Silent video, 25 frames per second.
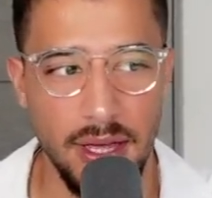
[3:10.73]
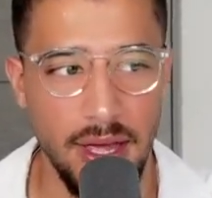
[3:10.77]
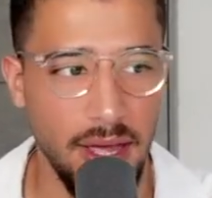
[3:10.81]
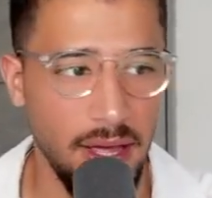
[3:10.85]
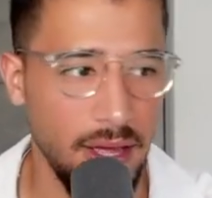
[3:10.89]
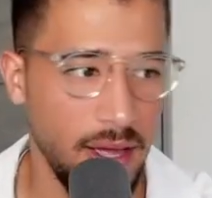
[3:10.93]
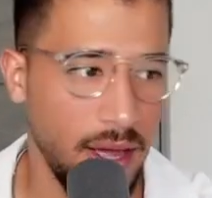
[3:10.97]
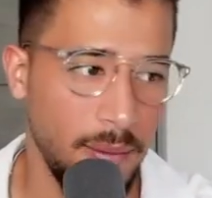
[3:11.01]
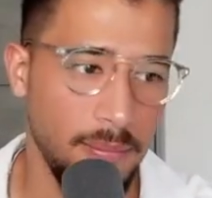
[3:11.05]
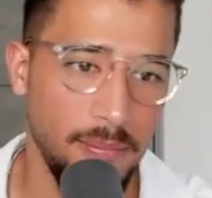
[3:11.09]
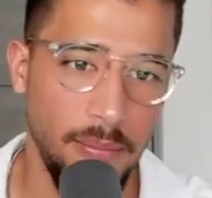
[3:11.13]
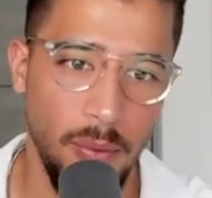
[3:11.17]

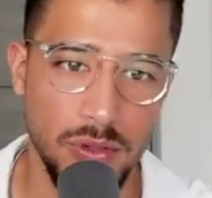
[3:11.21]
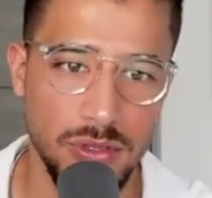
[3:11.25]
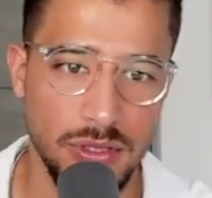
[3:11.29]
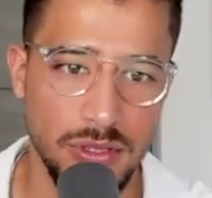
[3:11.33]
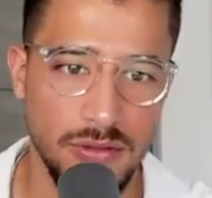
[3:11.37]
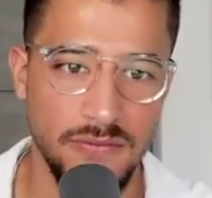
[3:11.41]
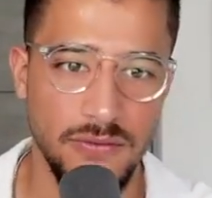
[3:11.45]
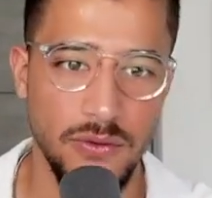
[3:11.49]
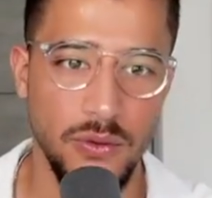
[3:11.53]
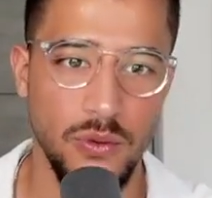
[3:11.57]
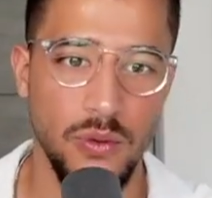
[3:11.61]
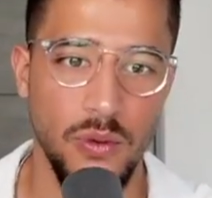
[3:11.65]
Most of
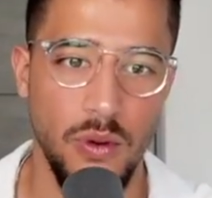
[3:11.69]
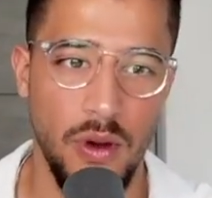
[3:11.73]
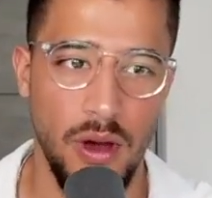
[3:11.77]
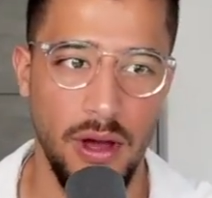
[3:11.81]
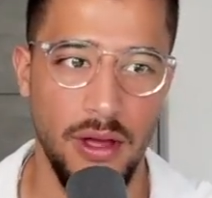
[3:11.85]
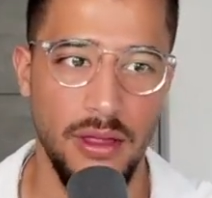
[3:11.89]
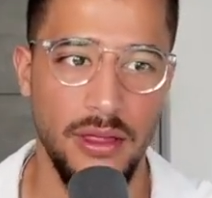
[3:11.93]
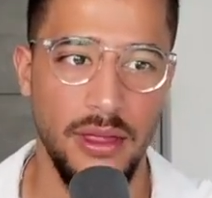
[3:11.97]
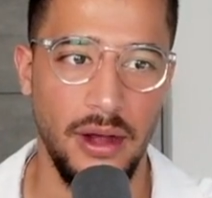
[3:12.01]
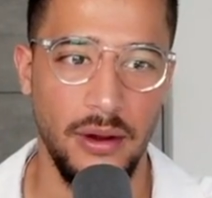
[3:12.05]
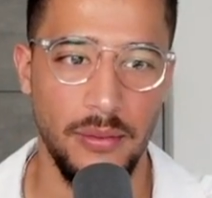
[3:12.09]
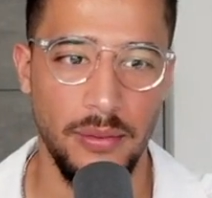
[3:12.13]
you
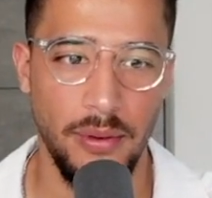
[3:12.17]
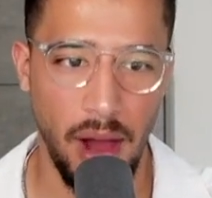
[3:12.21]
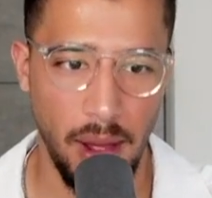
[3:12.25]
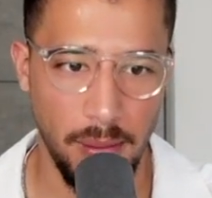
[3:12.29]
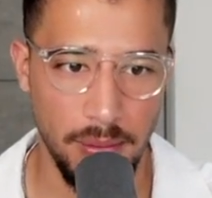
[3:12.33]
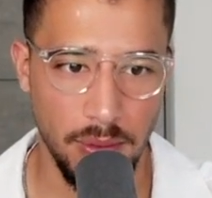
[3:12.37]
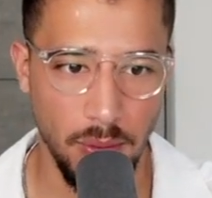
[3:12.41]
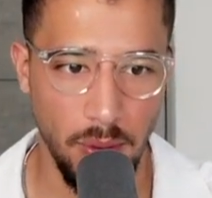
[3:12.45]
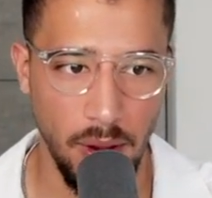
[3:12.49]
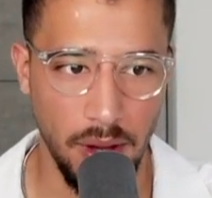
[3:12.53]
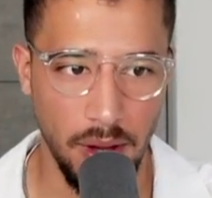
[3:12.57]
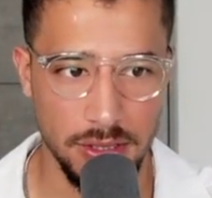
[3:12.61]
that are probably
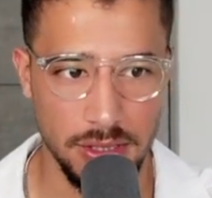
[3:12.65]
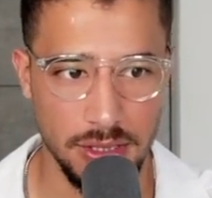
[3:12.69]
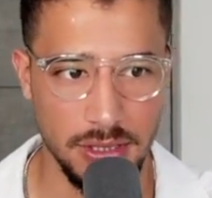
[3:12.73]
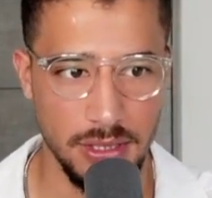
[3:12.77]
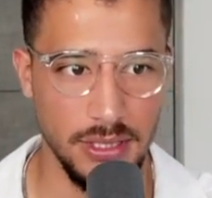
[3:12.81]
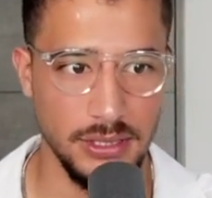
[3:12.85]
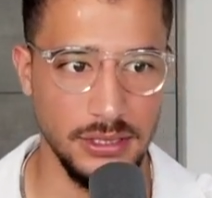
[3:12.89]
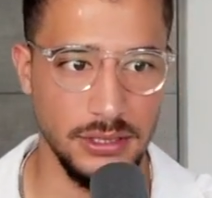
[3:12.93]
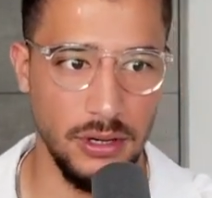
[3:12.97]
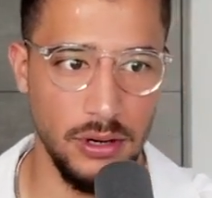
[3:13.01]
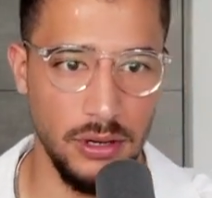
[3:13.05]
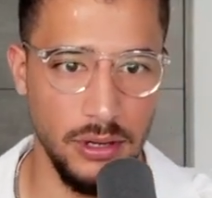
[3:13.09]
watching this
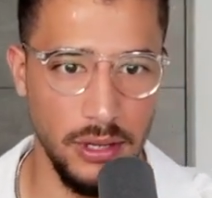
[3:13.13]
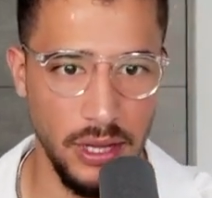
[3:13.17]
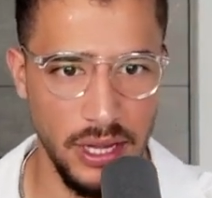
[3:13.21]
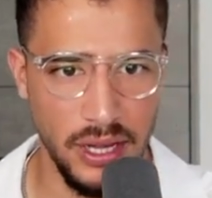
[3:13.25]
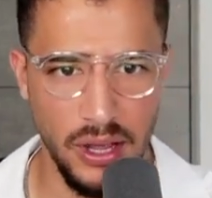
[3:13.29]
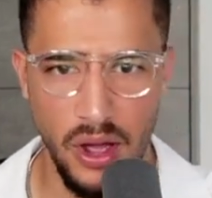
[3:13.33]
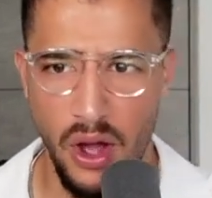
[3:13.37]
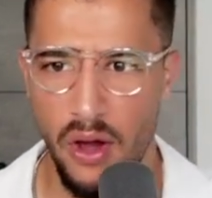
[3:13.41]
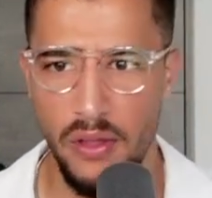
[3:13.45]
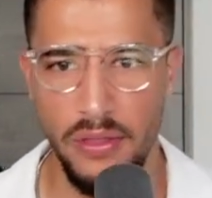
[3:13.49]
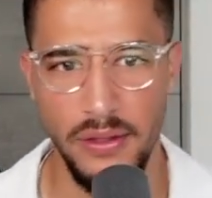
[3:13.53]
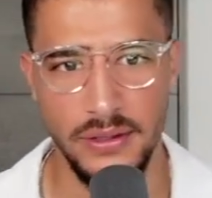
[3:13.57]
are like,
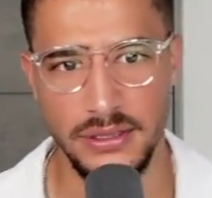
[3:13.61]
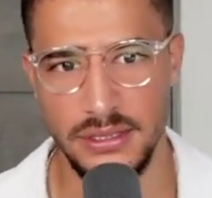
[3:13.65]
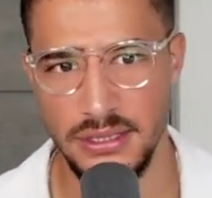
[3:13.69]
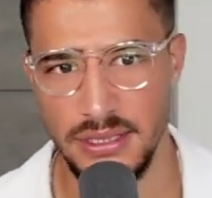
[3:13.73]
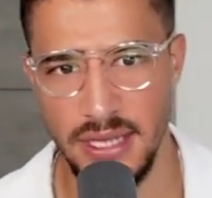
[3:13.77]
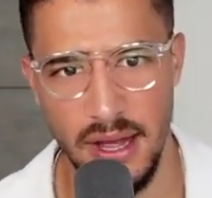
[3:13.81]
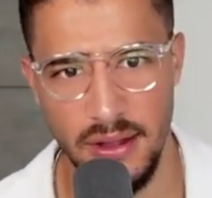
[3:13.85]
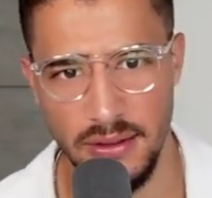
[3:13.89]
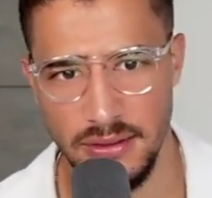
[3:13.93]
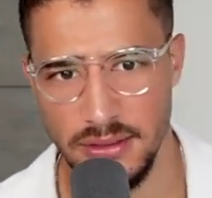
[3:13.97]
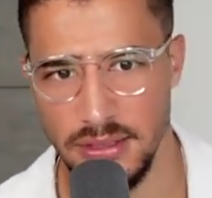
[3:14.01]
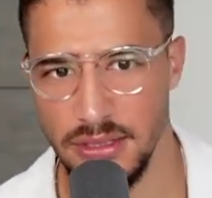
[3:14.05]
"Oh, this
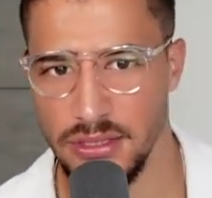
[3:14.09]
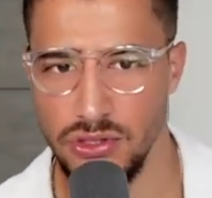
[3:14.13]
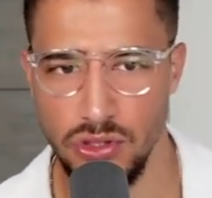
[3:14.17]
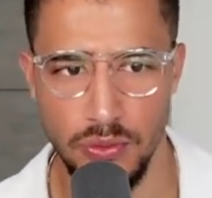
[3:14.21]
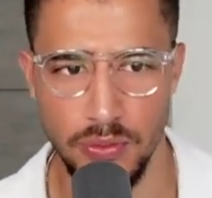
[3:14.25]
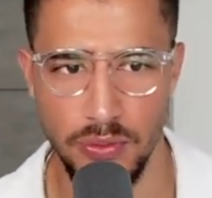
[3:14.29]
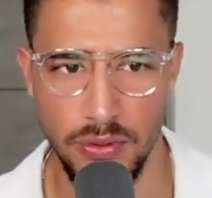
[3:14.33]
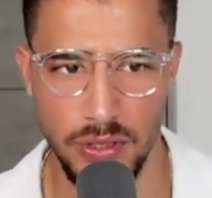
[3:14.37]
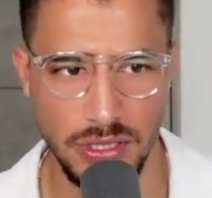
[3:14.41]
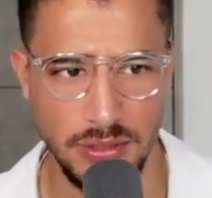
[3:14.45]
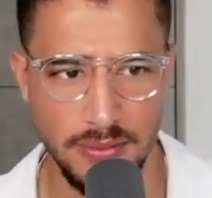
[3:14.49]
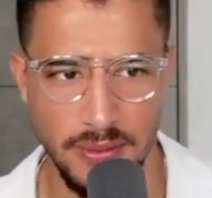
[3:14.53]
sounds super
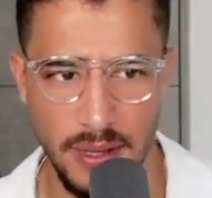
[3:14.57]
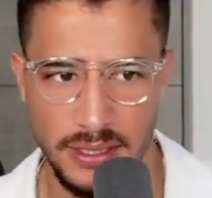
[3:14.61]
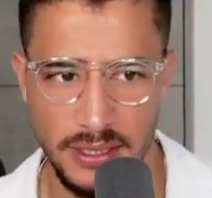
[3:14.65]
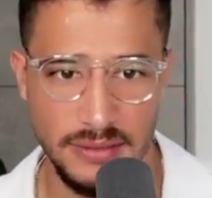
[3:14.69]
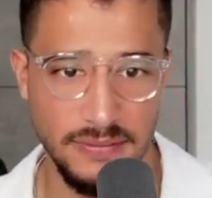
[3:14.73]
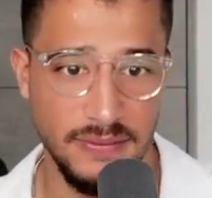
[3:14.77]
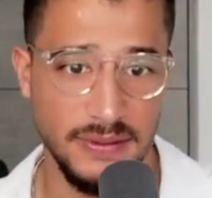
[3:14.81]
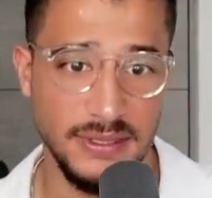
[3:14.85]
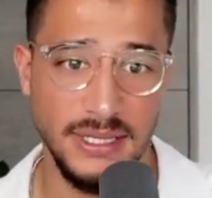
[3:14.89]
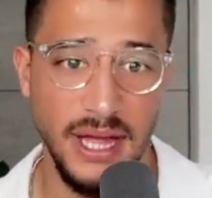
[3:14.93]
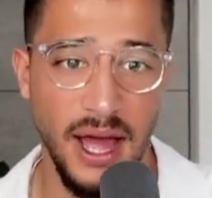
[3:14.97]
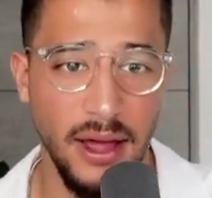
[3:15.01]
expensive." It's
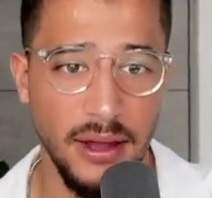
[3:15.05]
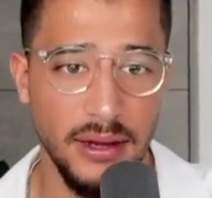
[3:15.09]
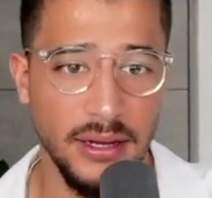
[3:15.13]
not.